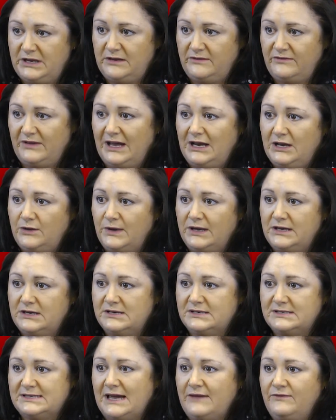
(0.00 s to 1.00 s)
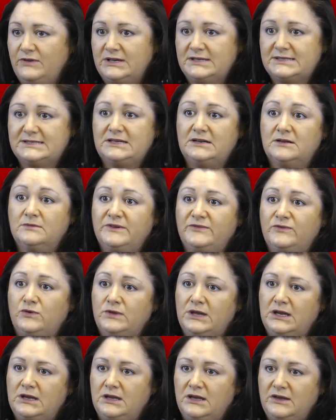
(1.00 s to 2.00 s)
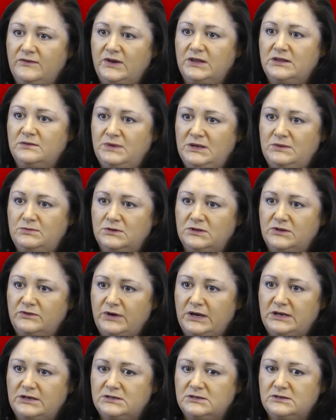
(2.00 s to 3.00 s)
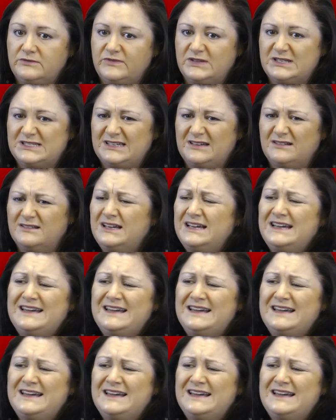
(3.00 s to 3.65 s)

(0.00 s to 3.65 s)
evaluated as having a skill before they can give other people the credit for the skill.